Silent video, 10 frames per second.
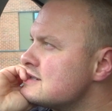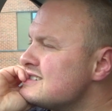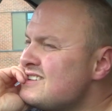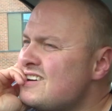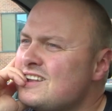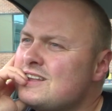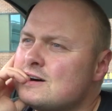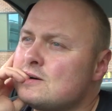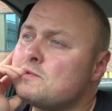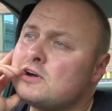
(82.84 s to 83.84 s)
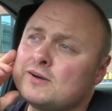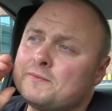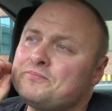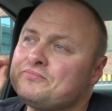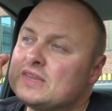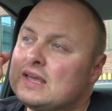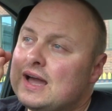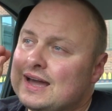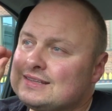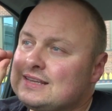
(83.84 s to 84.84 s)
Not a lot. Oh,
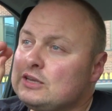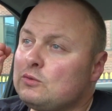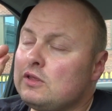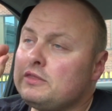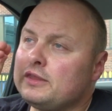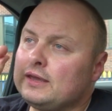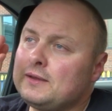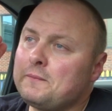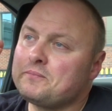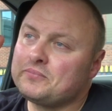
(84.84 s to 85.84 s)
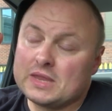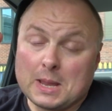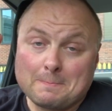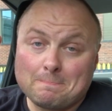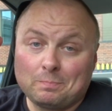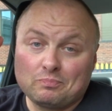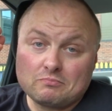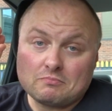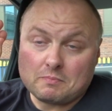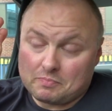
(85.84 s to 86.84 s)
I can tell you one thing.
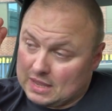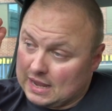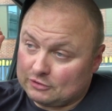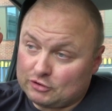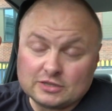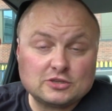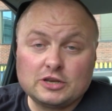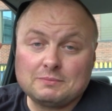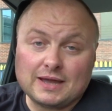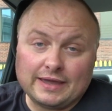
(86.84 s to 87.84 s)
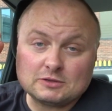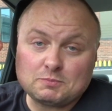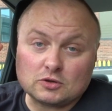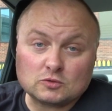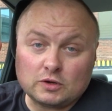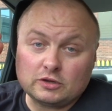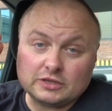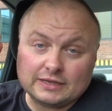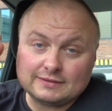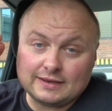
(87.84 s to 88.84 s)
I tried turning my Xbox One on
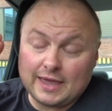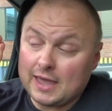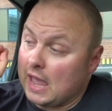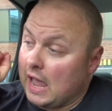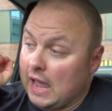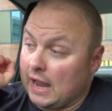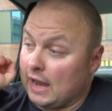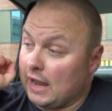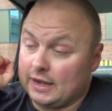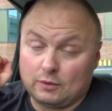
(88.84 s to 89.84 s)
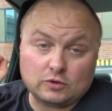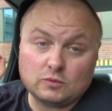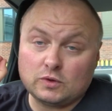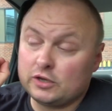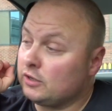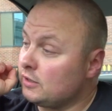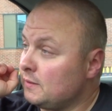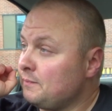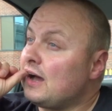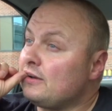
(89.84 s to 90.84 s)
yesterday and it wouldn't work.
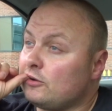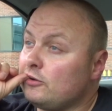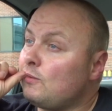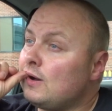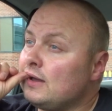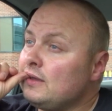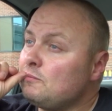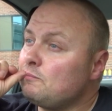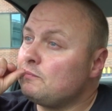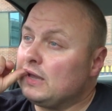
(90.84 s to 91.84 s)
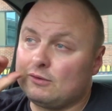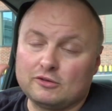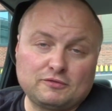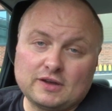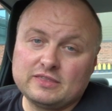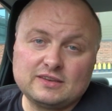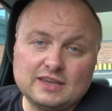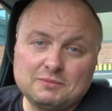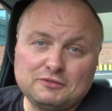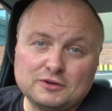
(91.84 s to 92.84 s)
I don't know why. It was fine the
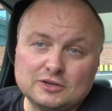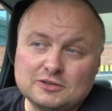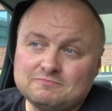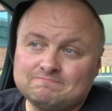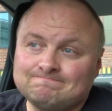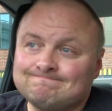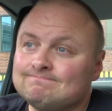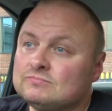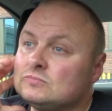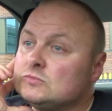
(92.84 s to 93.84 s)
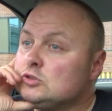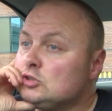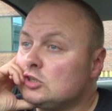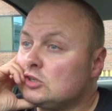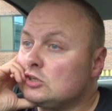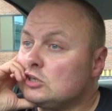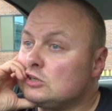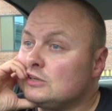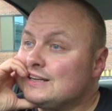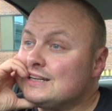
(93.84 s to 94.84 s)
day before.
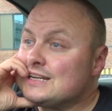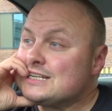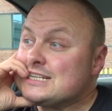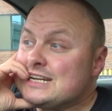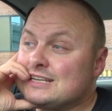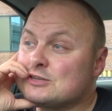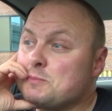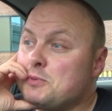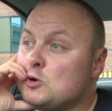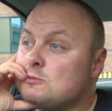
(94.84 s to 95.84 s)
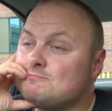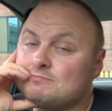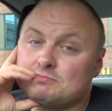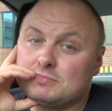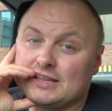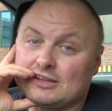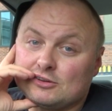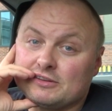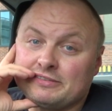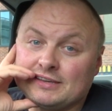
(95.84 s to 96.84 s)
So that's kaput by the
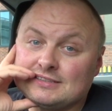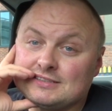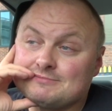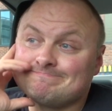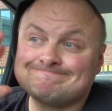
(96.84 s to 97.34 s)
look of things.